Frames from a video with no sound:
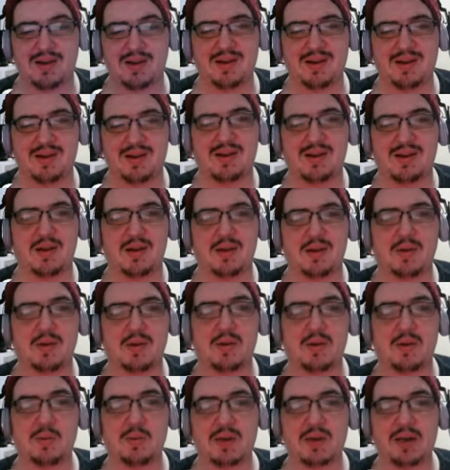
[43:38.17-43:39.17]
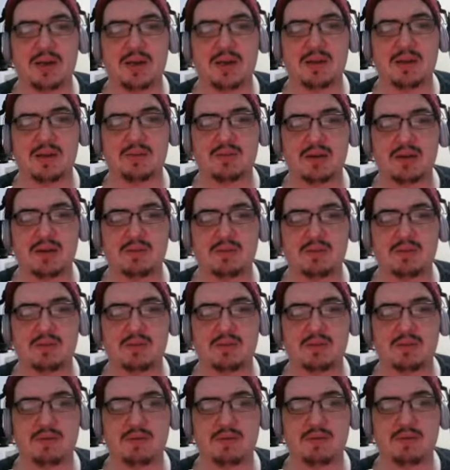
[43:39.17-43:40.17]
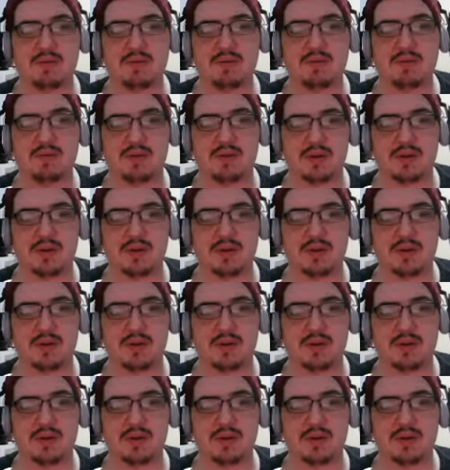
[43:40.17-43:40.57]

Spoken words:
We kind of inadvertently found our teletower.